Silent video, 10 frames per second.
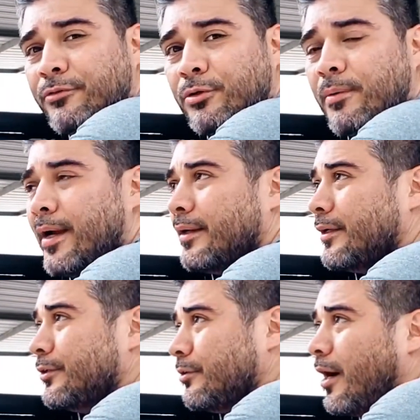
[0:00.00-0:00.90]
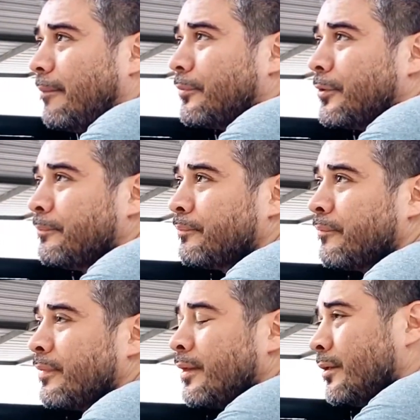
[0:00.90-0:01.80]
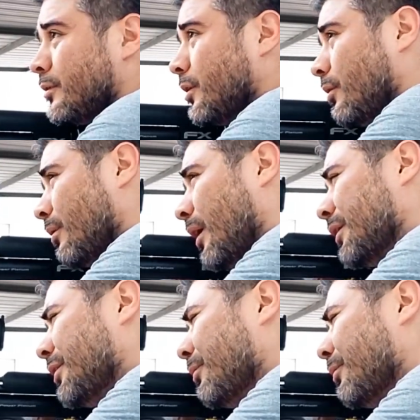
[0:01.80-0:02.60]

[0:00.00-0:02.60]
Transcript: or right, it dropped. So I see